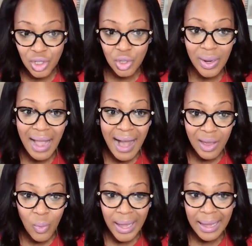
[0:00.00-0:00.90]
to a
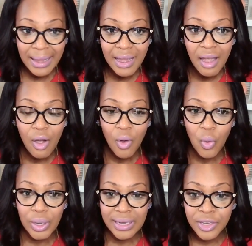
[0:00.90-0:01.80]
highway
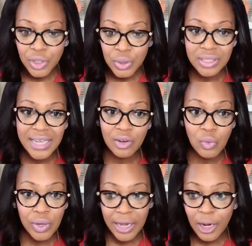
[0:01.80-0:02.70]
or an interstate
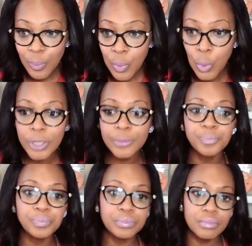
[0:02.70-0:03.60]
or an airport.